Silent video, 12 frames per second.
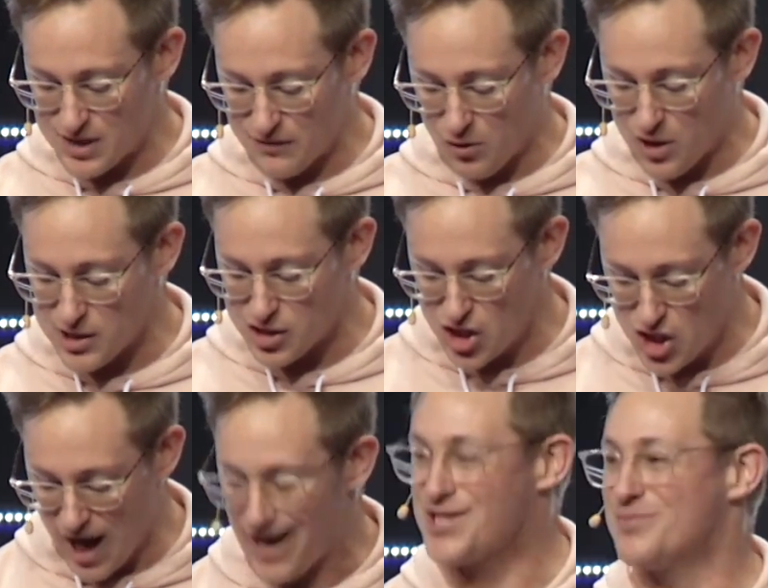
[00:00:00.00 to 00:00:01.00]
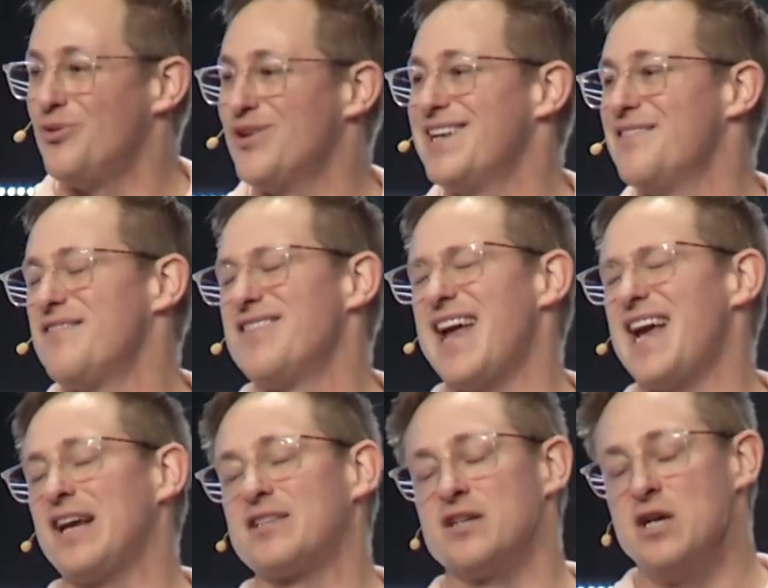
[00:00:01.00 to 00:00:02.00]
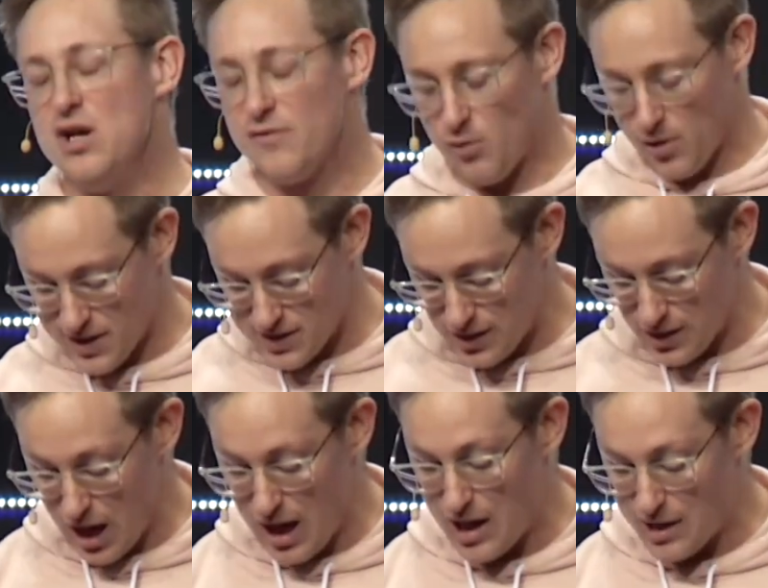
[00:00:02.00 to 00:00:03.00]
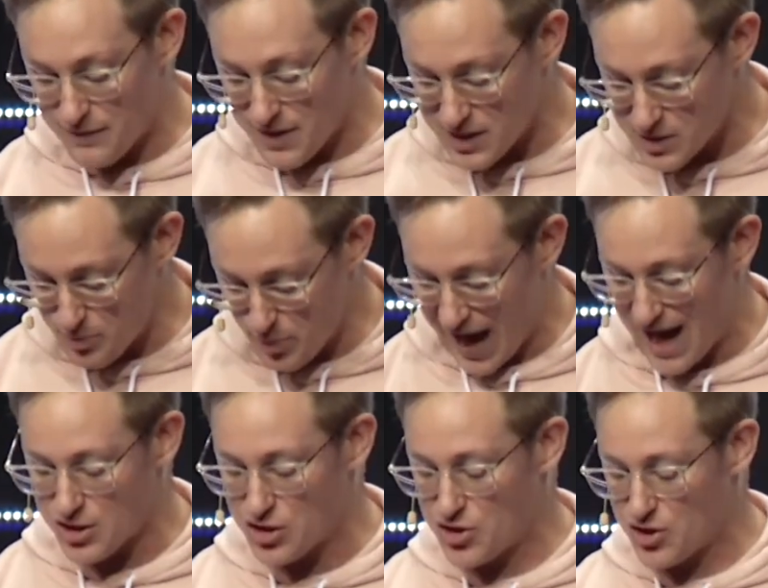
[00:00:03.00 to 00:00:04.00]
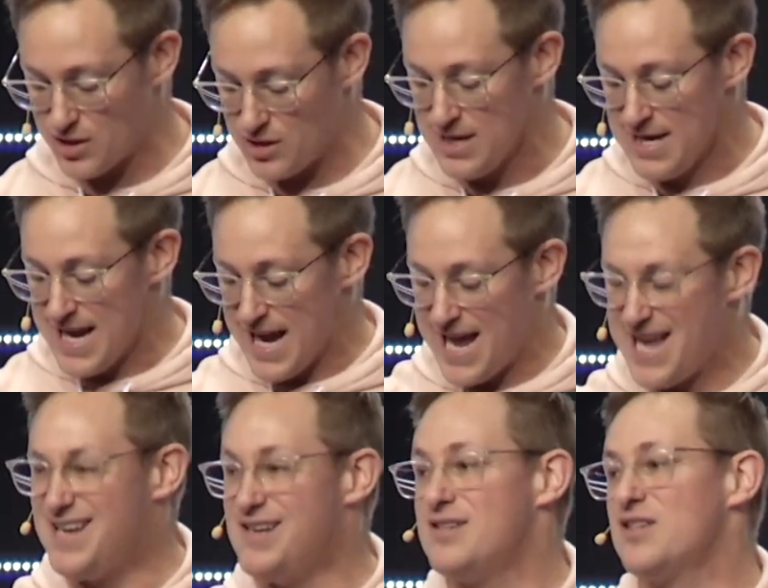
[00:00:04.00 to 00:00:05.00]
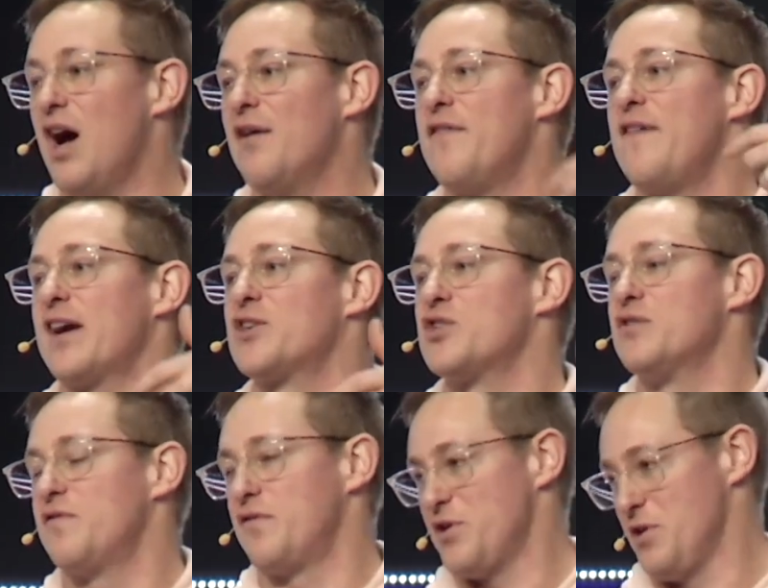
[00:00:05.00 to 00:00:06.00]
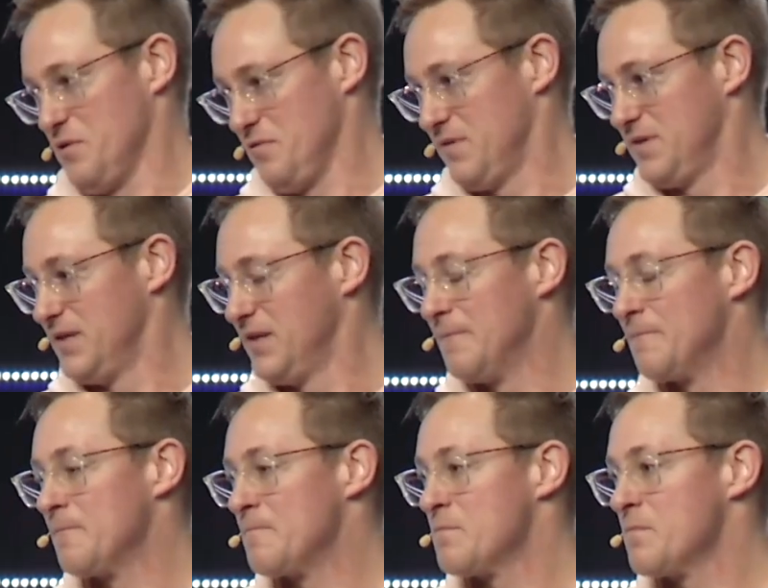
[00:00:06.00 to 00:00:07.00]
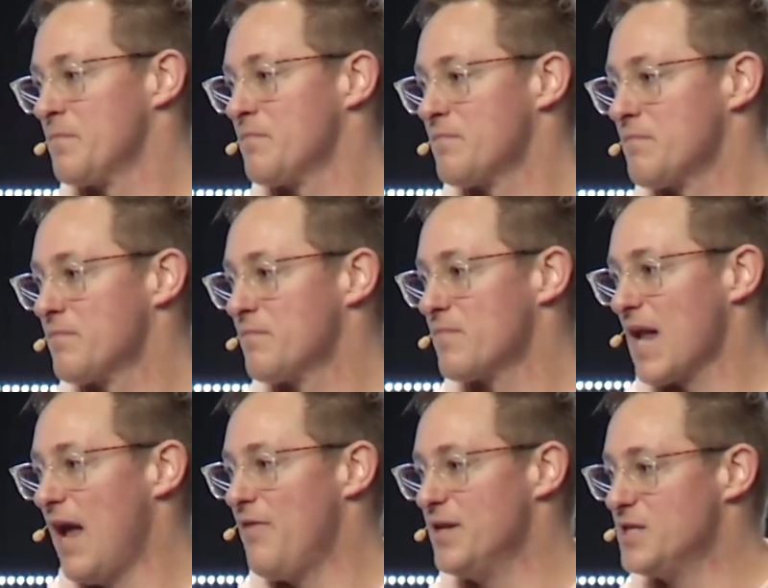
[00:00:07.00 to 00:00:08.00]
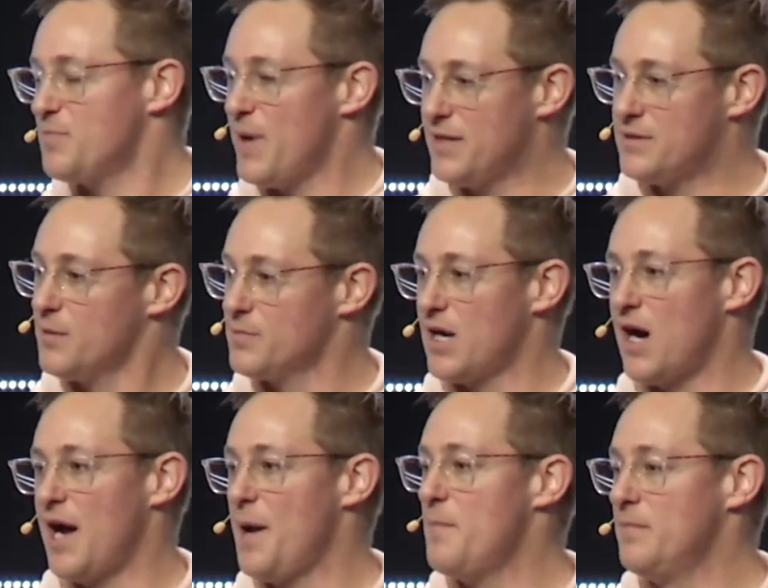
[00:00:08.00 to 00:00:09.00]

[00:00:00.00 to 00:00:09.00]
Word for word: for his gospel. Give thanks for his love and his passion, his affection for you. And then spend some time